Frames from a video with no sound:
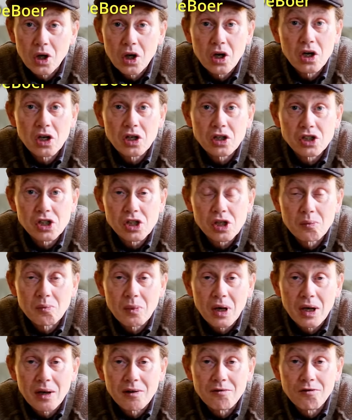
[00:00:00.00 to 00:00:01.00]

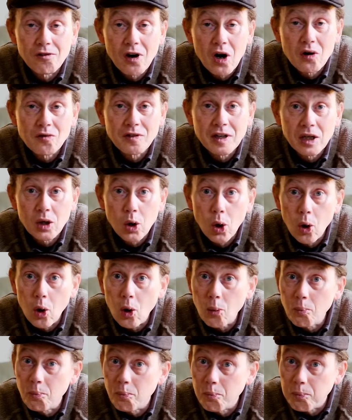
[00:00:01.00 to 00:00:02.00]
irksome, involving
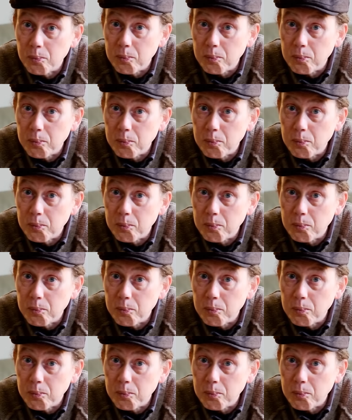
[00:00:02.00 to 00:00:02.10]
or